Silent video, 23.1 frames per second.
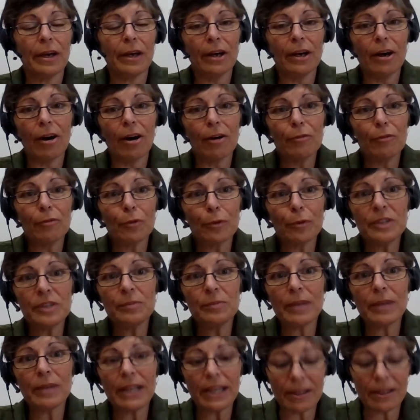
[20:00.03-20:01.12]
I've always
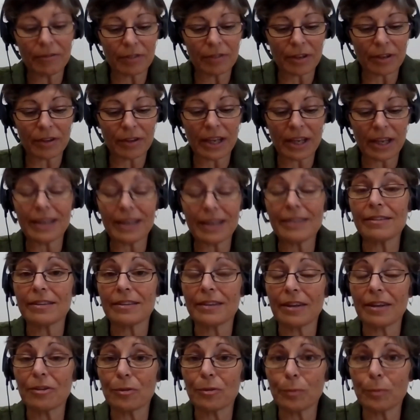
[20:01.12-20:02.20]
believed that there is
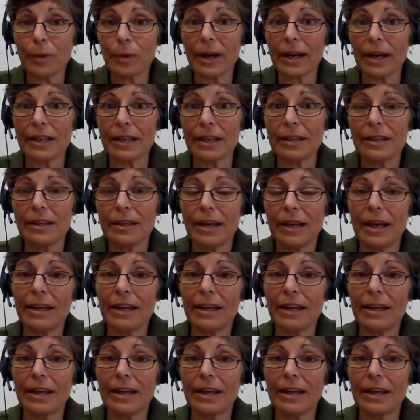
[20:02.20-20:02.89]
another way,